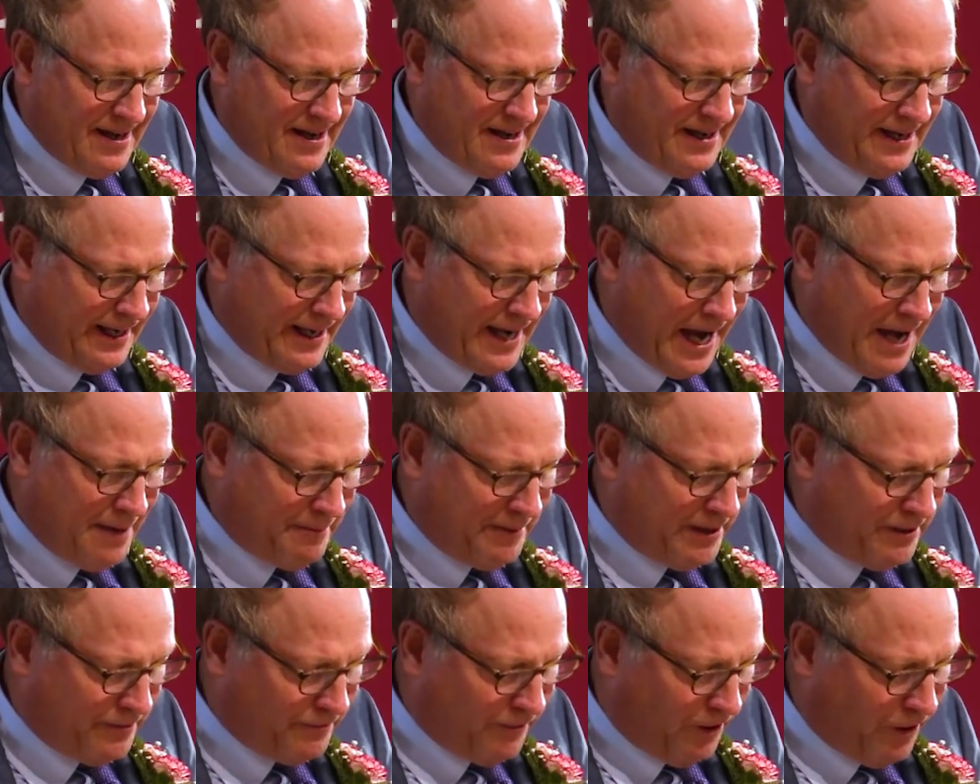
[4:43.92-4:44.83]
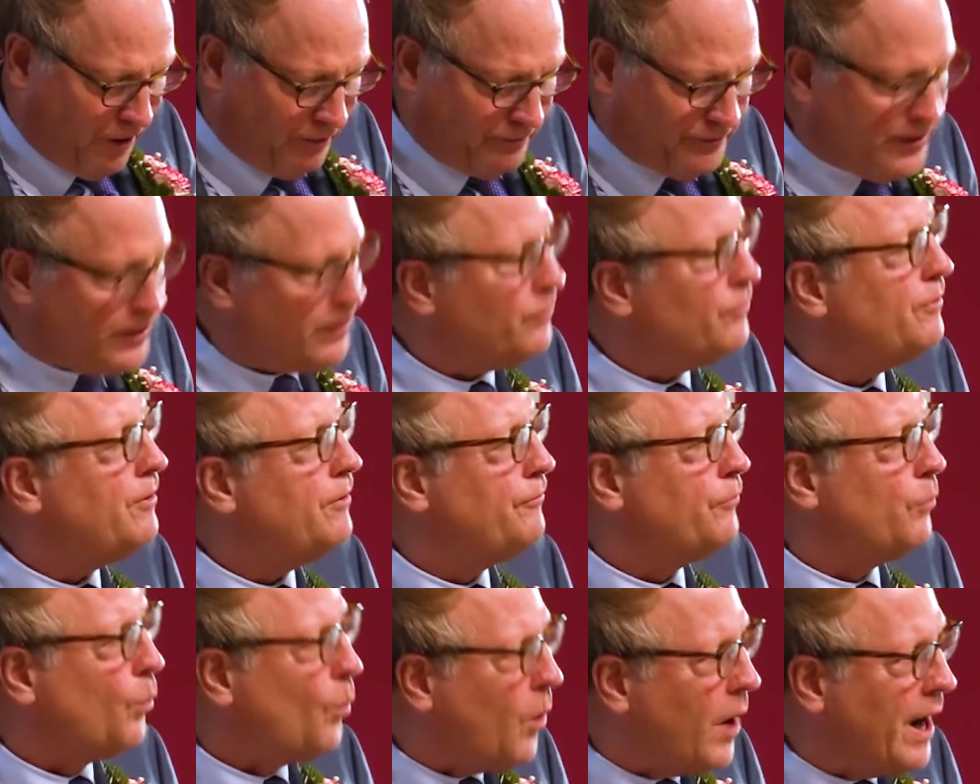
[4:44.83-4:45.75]
he got me involved in
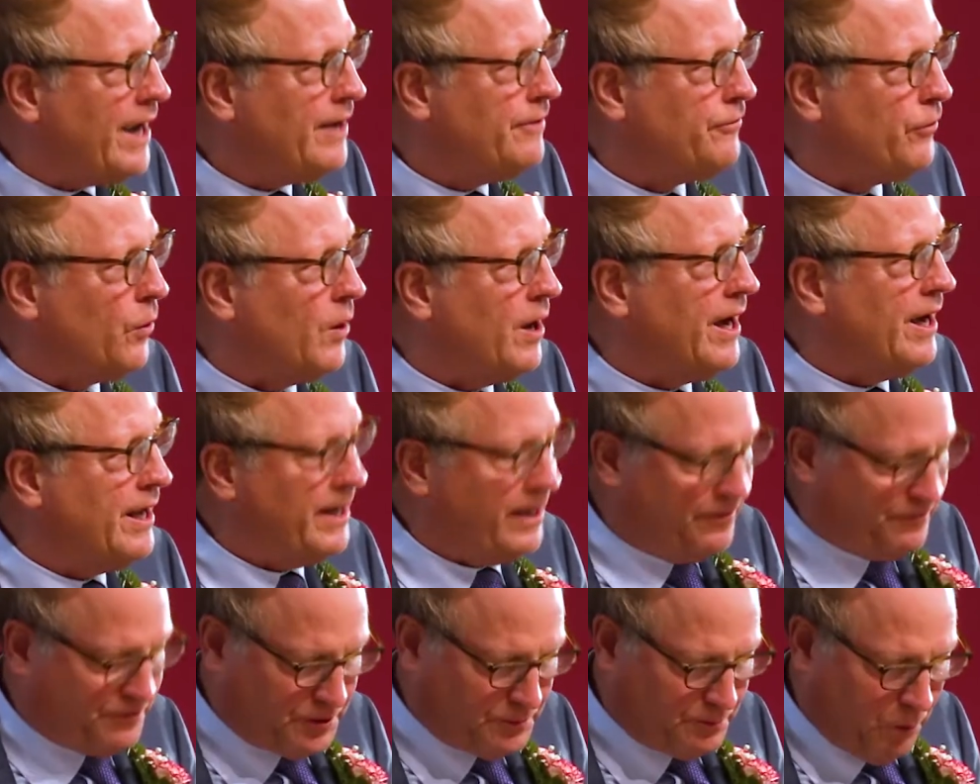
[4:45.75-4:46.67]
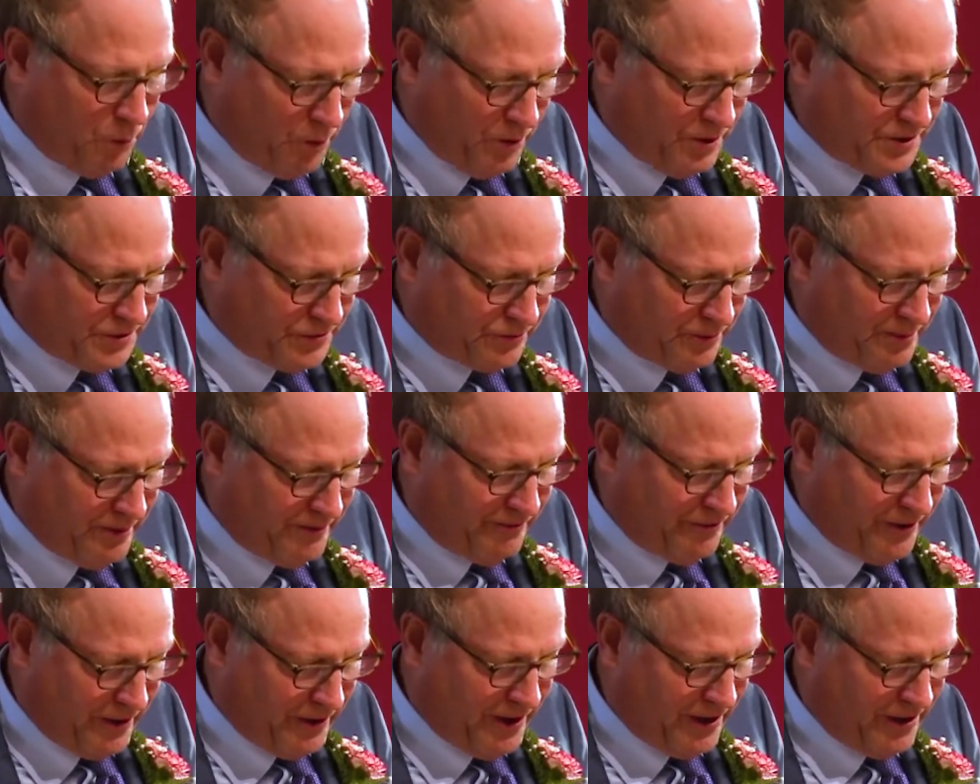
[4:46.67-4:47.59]
a wide variety of sports from a
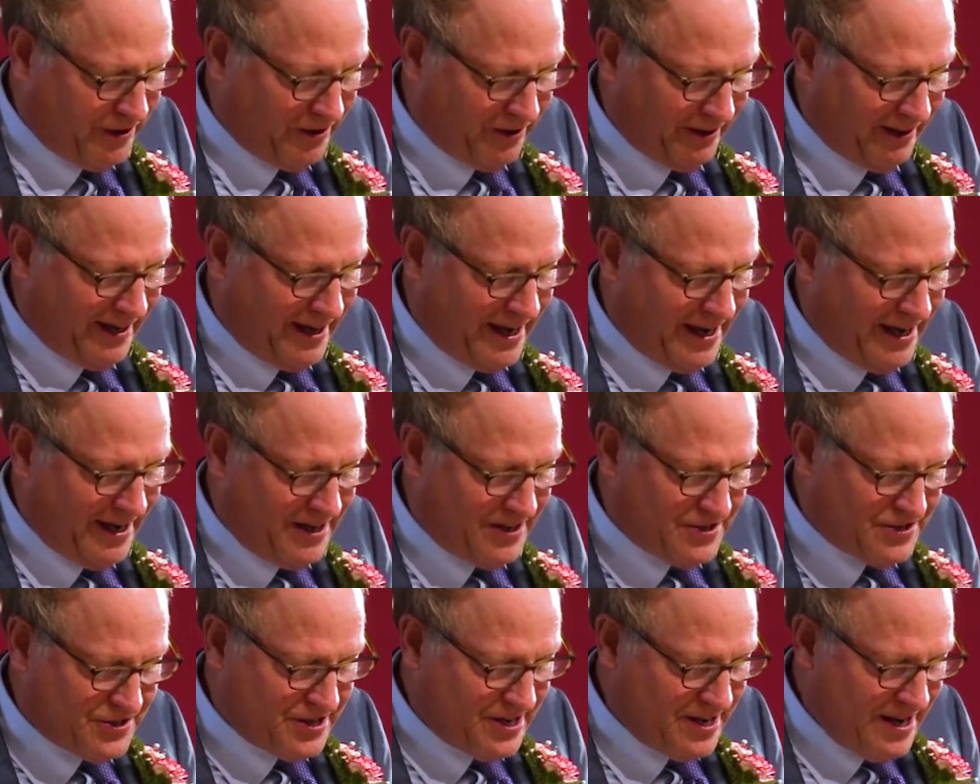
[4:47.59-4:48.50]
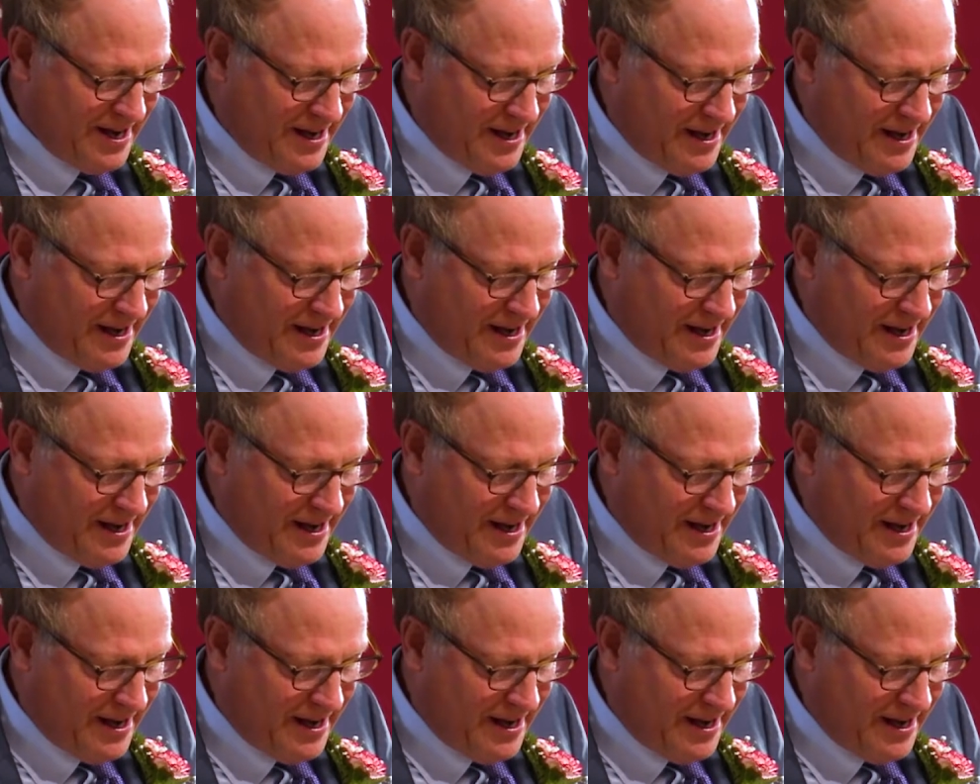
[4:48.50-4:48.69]
very early age,